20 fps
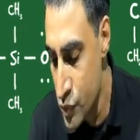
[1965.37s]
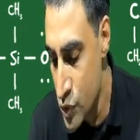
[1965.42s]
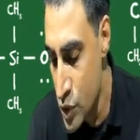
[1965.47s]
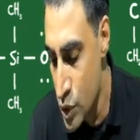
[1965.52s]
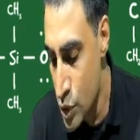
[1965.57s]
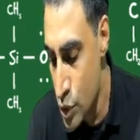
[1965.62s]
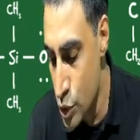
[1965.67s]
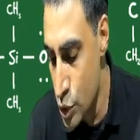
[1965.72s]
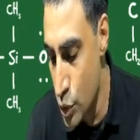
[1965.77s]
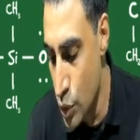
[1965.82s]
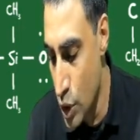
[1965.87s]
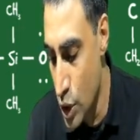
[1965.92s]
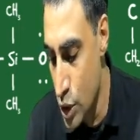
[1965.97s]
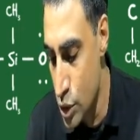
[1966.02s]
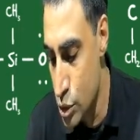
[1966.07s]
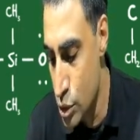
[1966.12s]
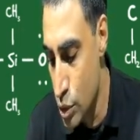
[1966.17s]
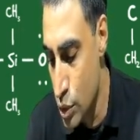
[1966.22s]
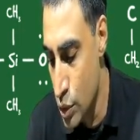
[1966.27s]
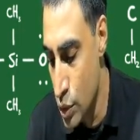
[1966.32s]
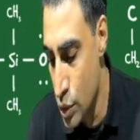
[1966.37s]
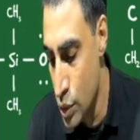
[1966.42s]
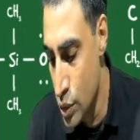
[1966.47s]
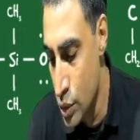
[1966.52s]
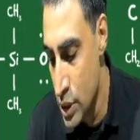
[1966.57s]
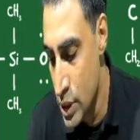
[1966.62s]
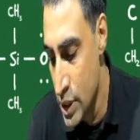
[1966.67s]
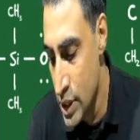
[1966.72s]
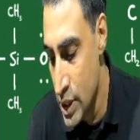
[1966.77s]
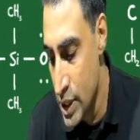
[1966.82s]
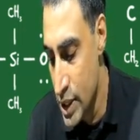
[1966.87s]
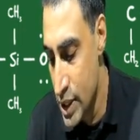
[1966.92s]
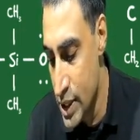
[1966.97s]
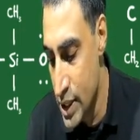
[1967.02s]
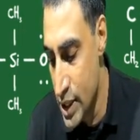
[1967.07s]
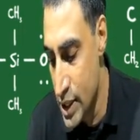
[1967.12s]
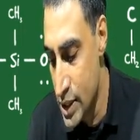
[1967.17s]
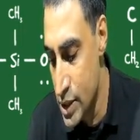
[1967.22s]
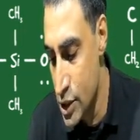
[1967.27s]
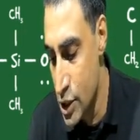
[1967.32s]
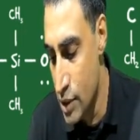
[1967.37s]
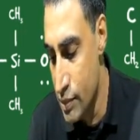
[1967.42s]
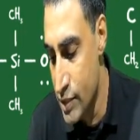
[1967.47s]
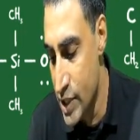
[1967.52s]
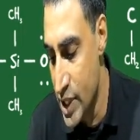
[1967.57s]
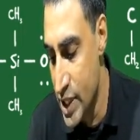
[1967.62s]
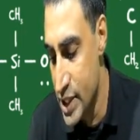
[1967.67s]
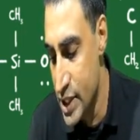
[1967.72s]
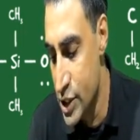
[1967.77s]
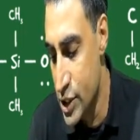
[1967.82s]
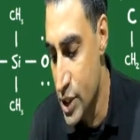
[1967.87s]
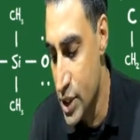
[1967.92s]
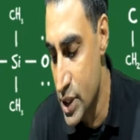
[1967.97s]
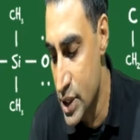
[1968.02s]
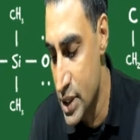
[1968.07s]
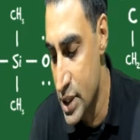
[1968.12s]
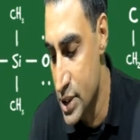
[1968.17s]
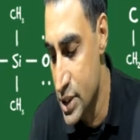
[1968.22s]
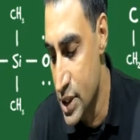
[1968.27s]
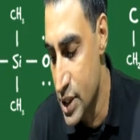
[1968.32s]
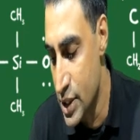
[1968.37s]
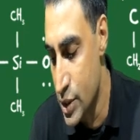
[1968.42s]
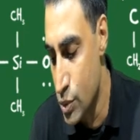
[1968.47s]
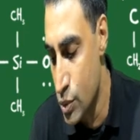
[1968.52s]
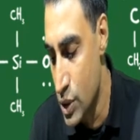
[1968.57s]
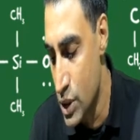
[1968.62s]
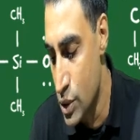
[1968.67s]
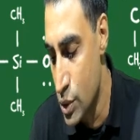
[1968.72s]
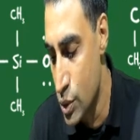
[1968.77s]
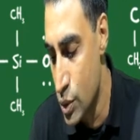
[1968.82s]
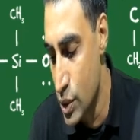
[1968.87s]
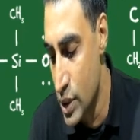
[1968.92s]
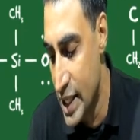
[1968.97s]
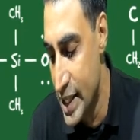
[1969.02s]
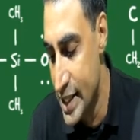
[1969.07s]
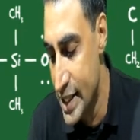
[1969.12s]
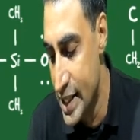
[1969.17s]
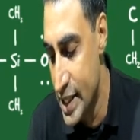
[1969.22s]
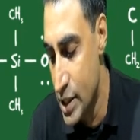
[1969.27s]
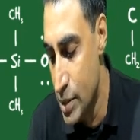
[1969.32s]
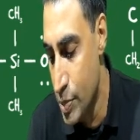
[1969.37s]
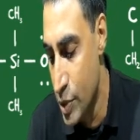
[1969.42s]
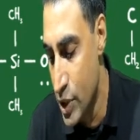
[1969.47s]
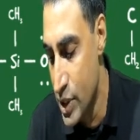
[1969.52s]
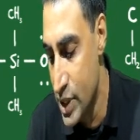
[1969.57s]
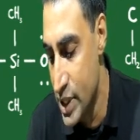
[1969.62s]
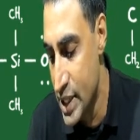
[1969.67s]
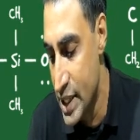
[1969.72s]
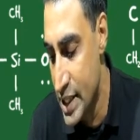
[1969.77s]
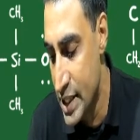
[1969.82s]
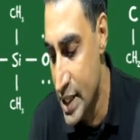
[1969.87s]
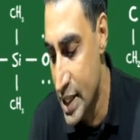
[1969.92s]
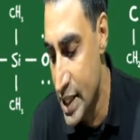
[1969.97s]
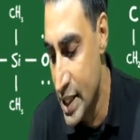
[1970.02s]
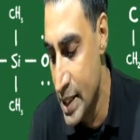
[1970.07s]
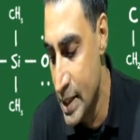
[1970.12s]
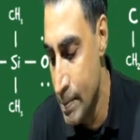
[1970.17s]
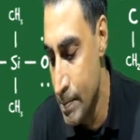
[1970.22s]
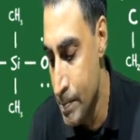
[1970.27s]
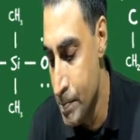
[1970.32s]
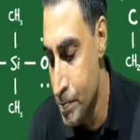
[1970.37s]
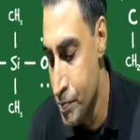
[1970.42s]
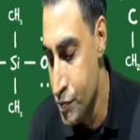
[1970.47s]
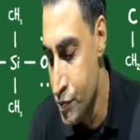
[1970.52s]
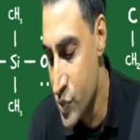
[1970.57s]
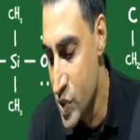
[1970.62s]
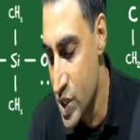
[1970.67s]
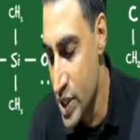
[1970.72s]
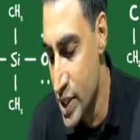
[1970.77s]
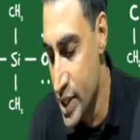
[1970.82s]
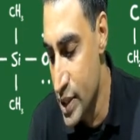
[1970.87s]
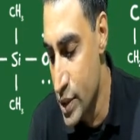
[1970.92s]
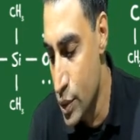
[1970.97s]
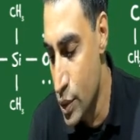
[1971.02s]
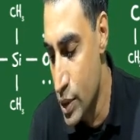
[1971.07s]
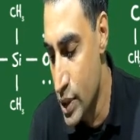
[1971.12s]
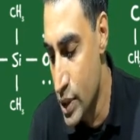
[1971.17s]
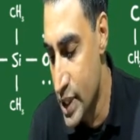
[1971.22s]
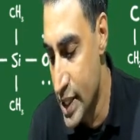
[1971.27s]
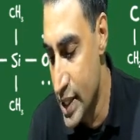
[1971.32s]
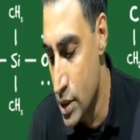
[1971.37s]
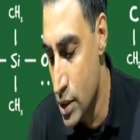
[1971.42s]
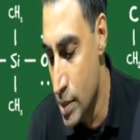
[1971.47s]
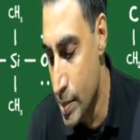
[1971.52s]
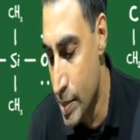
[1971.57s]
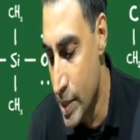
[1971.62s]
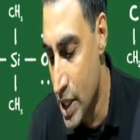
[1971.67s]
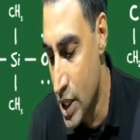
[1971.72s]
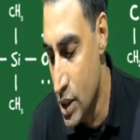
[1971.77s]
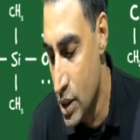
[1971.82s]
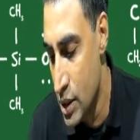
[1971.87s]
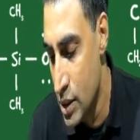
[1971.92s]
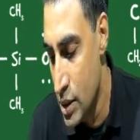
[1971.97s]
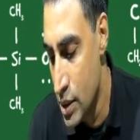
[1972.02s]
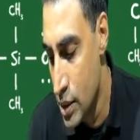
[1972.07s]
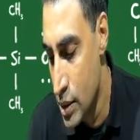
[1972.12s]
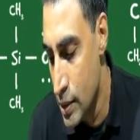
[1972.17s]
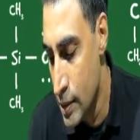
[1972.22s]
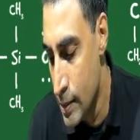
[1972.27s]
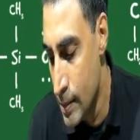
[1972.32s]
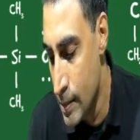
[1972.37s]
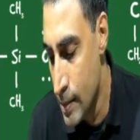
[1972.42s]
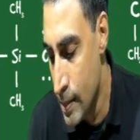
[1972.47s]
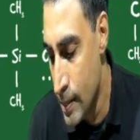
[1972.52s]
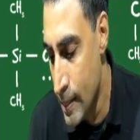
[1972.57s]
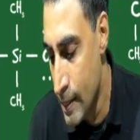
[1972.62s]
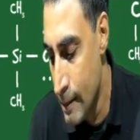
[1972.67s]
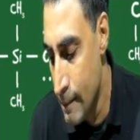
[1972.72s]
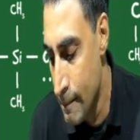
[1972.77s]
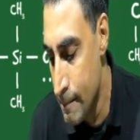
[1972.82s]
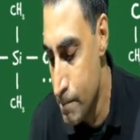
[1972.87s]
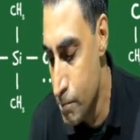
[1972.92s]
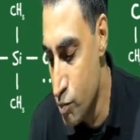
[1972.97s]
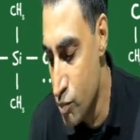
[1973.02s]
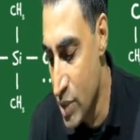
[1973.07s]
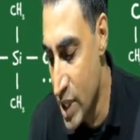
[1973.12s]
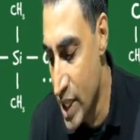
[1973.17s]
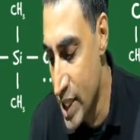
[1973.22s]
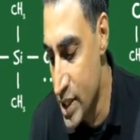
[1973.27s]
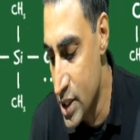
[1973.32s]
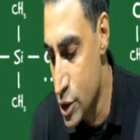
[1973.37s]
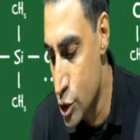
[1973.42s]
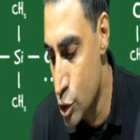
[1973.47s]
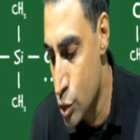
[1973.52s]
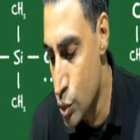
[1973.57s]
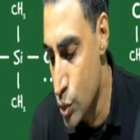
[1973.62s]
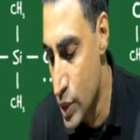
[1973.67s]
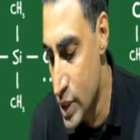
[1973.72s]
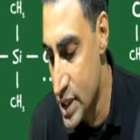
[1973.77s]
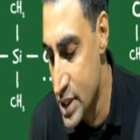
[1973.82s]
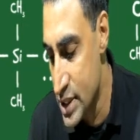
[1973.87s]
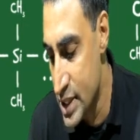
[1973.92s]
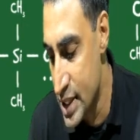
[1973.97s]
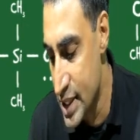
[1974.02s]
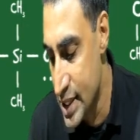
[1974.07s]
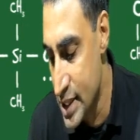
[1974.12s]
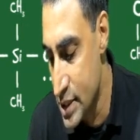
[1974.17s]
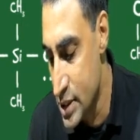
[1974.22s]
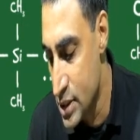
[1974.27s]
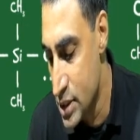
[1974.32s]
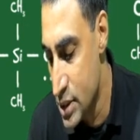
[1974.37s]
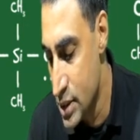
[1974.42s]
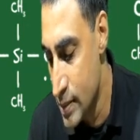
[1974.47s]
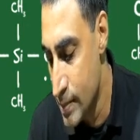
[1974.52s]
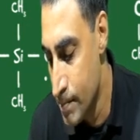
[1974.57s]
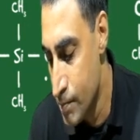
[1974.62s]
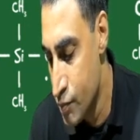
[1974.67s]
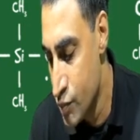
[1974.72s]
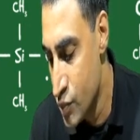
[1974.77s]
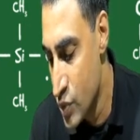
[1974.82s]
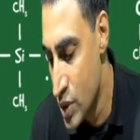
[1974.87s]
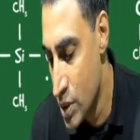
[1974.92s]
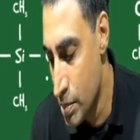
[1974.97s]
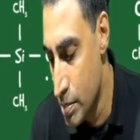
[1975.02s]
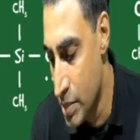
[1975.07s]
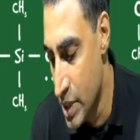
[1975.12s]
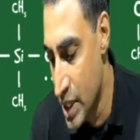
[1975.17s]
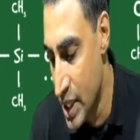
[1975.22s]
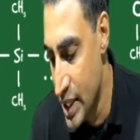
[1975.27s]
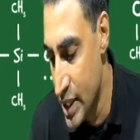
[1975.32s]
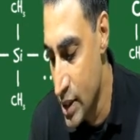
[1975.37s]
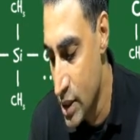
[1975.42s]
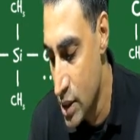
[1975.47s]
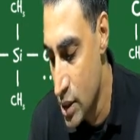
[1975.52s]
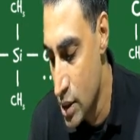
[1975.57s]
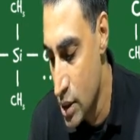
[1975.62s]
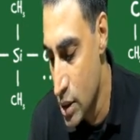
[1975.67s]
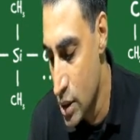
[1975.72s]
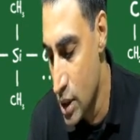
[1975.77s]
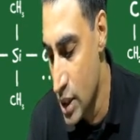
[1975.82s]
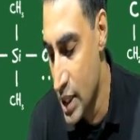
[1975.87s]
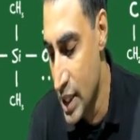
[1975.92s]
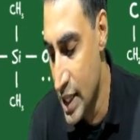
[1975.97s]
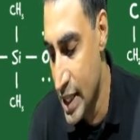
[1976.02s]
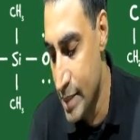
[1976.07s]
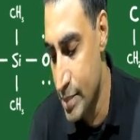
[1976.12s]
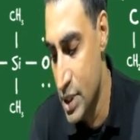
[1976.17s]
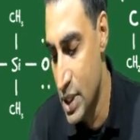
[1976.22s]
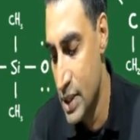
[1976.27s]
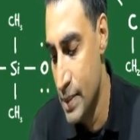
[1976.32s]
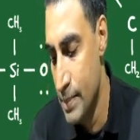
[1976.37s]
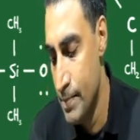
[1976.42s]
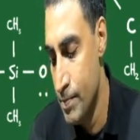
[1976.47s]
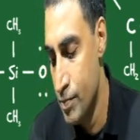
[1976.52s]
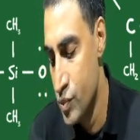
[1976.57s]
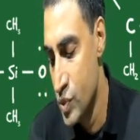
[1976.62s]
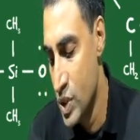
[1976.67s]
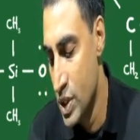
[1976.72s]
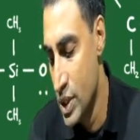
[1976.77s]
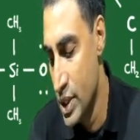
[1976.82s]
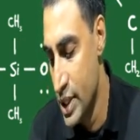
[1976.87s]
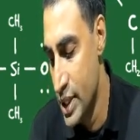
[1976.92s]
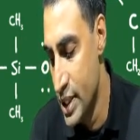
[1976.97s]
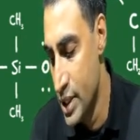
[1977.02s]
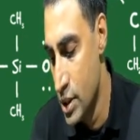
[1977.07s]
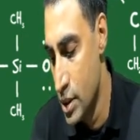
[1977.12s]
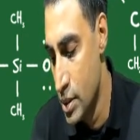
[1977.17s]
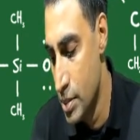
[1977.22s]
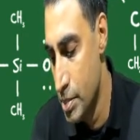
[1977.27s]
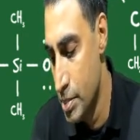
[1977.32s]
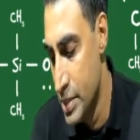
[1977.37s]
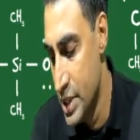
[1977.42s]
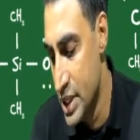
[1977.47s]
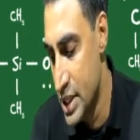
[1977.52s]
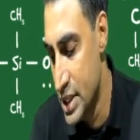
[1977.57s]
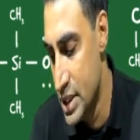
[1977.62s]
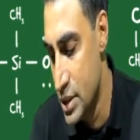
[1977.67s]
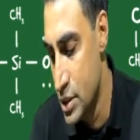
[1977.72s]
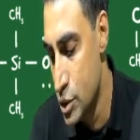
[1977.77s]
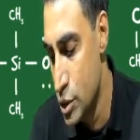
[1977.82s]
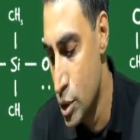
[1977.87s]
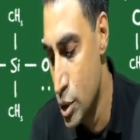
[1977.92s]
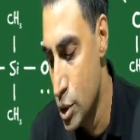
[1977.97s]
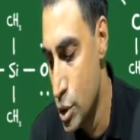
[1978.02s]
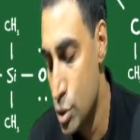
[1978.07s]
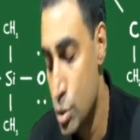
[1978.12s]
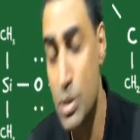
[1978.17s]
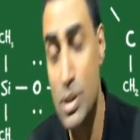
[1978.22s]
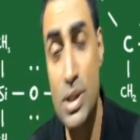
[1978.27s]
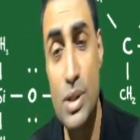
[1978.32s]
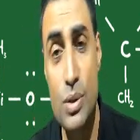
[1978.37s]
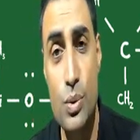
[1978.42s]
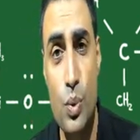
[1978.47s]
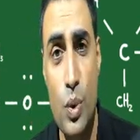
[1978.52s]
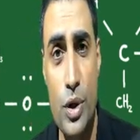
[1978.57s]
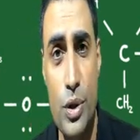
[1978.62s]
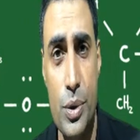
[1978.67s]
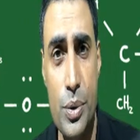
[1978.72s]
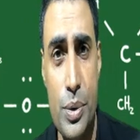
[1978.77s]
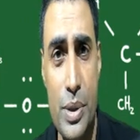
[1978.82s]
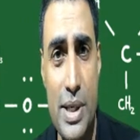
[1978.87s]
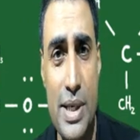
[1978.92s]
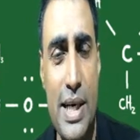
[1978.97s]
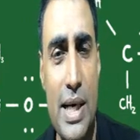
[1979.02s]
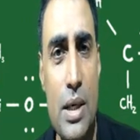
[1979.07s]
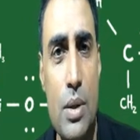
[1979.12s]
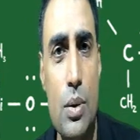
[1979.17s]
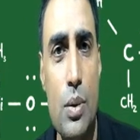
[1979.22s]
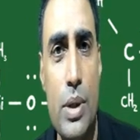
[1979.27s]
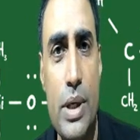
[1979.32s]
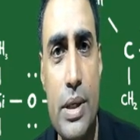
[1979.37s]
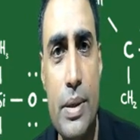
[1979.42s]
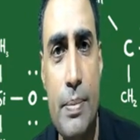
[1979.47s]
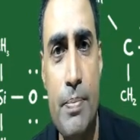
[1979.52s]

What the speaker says: You also know energy of radiation is equal to 19.89 into 10 to the power minus 26 by lambda in meters. So this is what you can calculate.